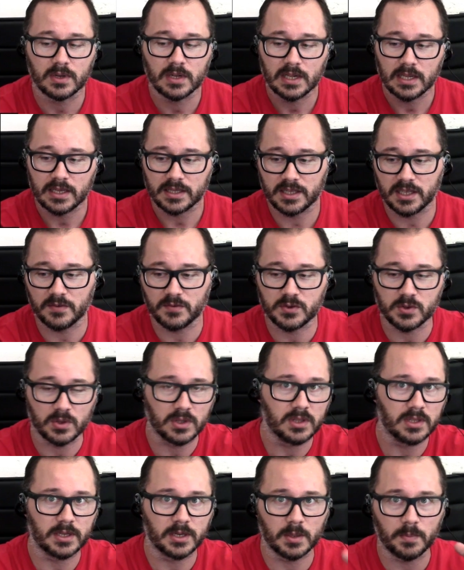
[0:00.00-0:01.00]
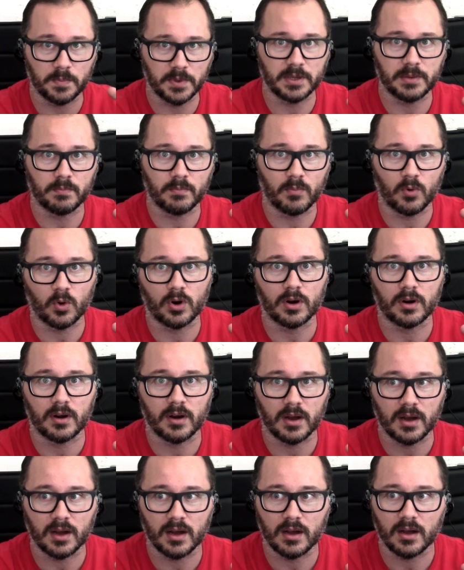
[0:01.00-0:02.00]
It gives you a little bit more.
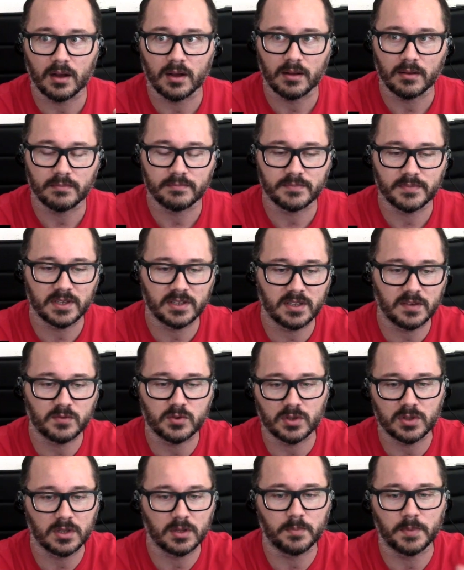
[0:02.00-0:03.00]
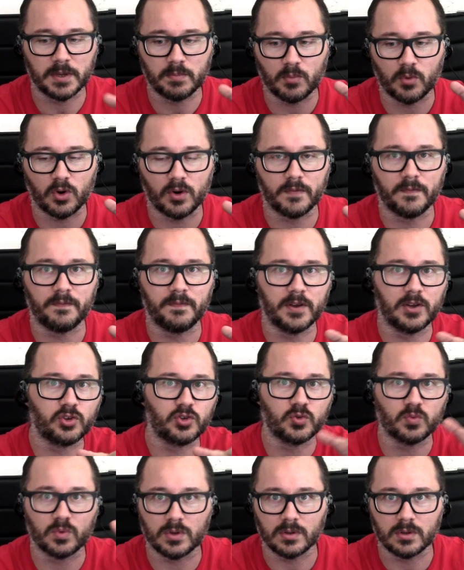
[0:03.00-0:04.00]
It gives you a little bit more
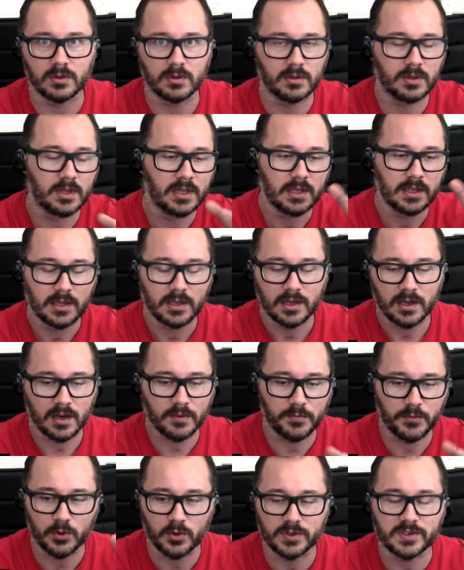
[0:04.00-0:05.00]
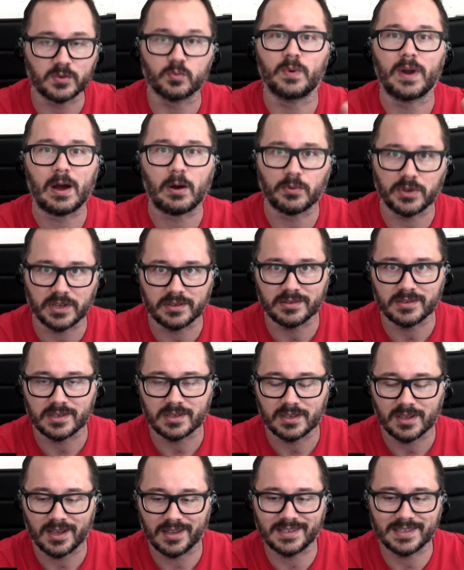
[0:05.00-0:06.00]
visual of your surroundings.
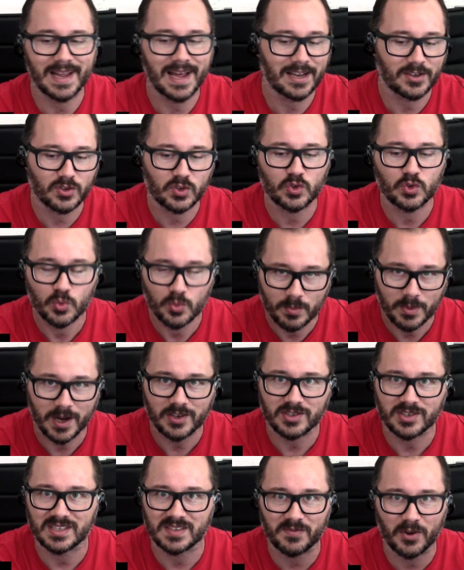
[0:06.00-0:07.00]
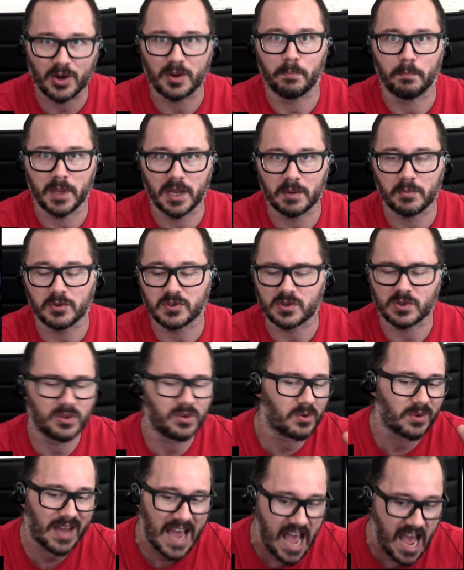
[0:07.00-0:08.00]
It's not too much. It's very minimal, so you
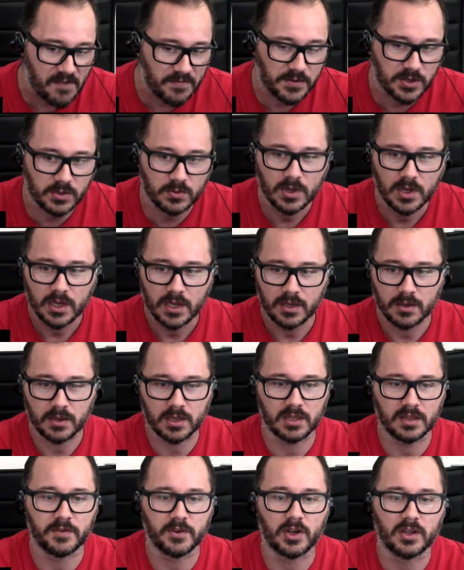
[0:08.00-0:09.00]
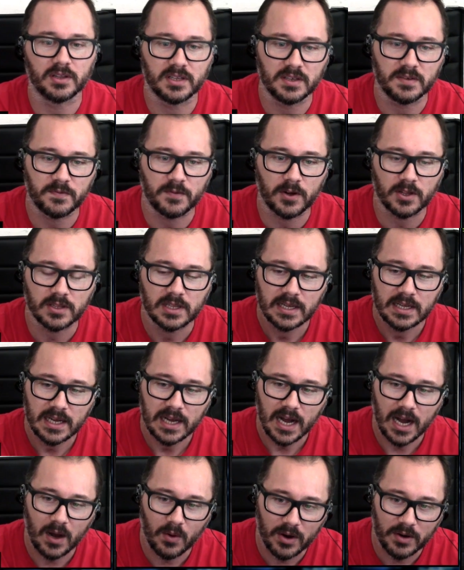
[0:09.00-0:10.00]
don't have to. You can leave it on default.
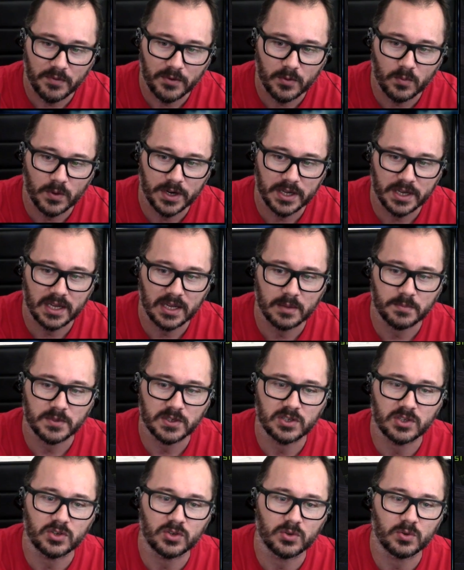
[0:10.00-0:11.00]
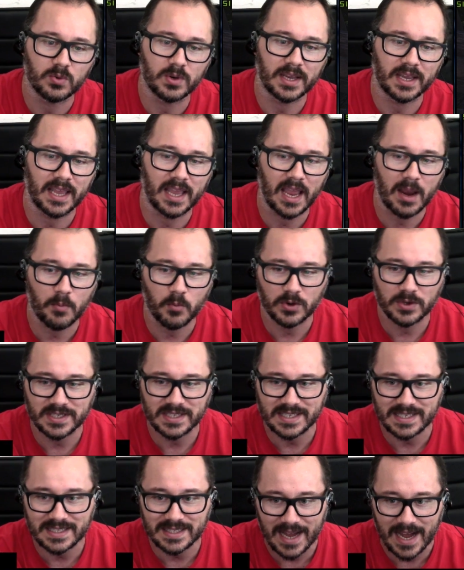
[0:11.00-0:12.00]
However, when it comes to camera
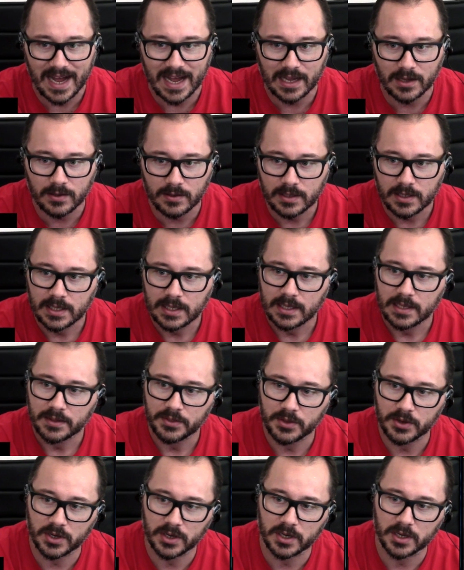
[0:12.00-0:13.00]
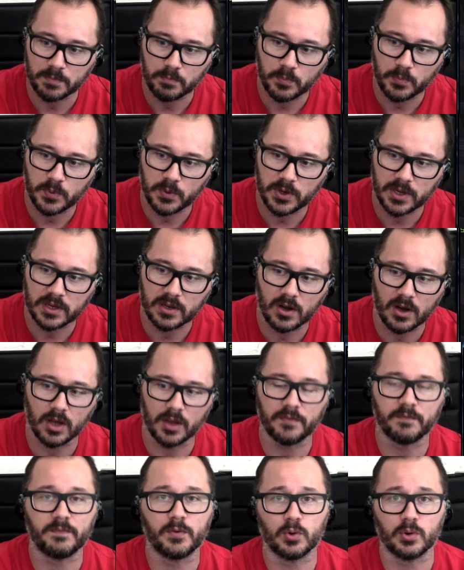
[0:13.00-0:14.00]
style, they're going to put it
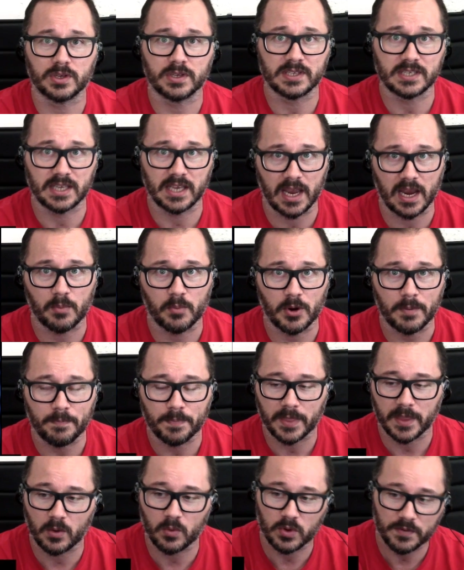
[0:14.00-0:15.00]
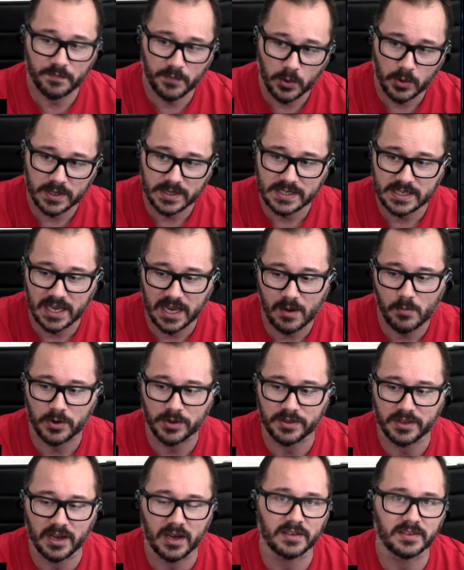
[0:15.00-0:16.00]
on focus camera. And what focus camera
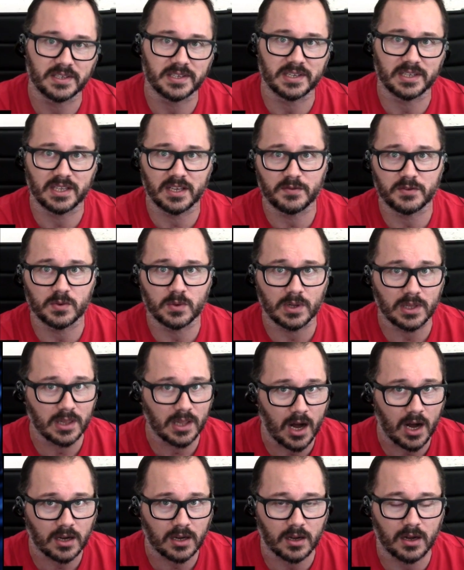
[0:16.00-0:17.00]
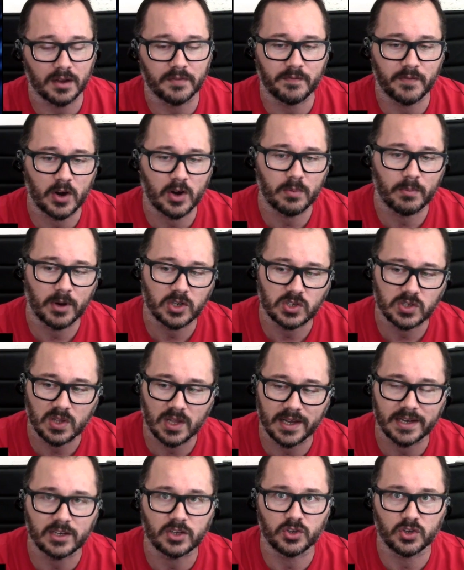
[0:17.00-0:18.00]
does is it gives you a lock on, very much
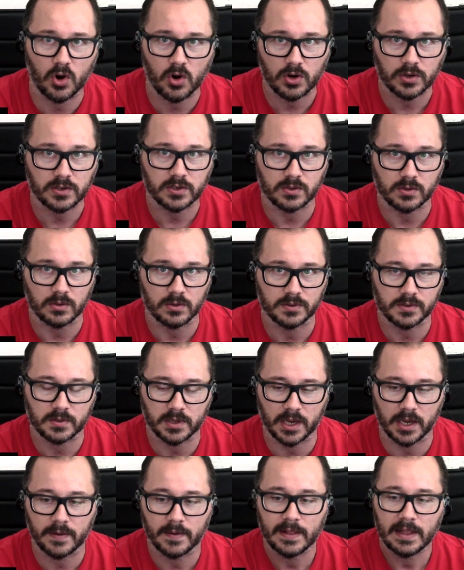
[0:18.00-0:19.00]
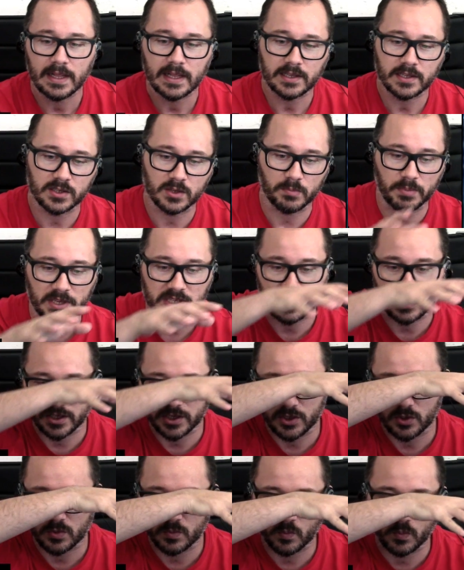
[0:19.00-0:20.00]
like Dark Souls, okay? So
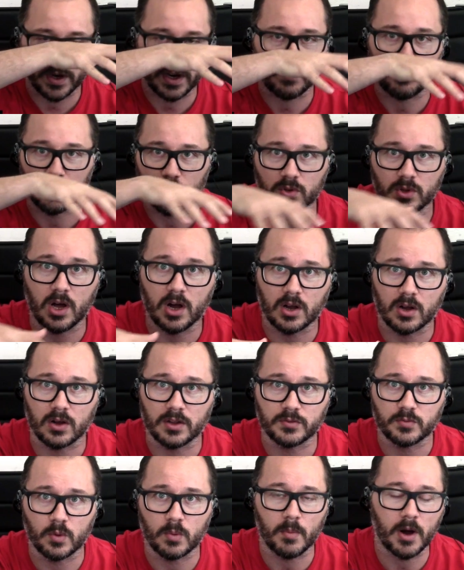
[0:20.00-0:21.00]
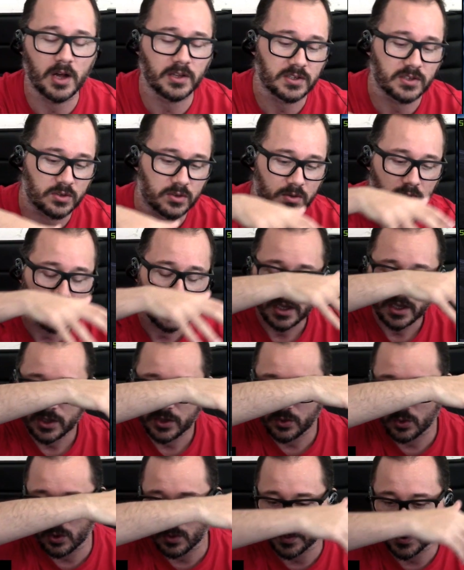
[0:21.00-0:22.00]
basically, whenever you lock onto a monster,
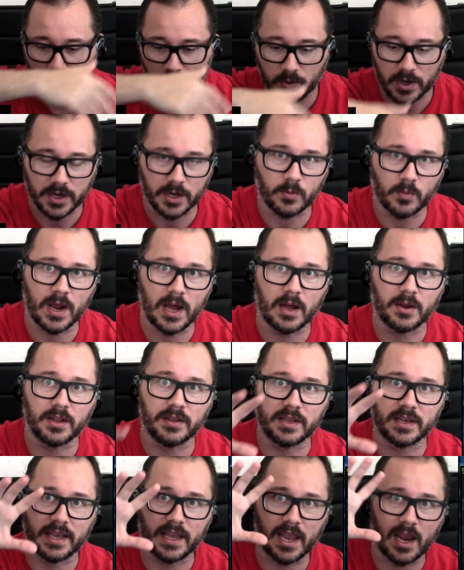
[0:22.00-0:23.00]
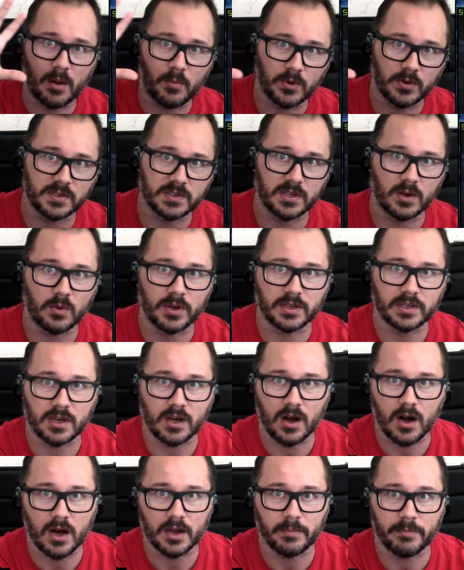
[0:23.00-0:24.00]
you'll be running around and the camera is going
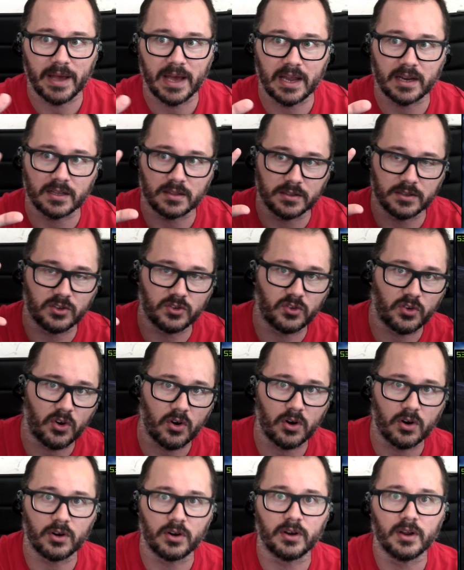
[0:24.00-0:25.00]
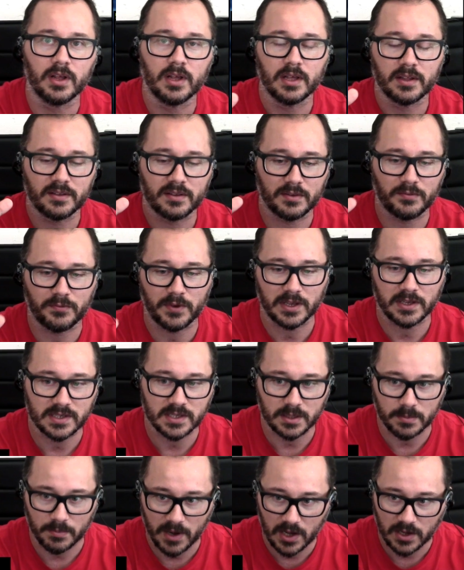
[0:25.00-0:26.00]
to automatically turn to
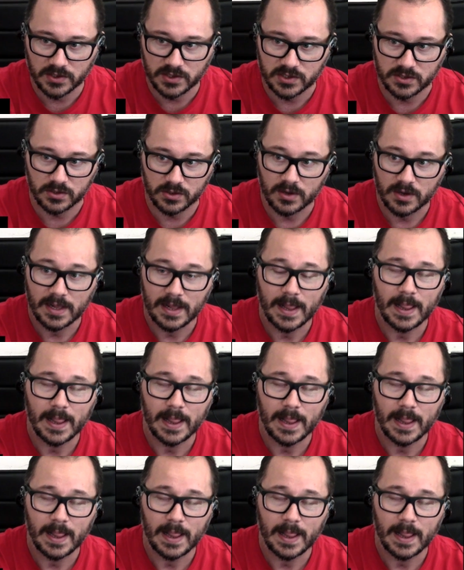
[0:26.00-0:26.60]
face the monster.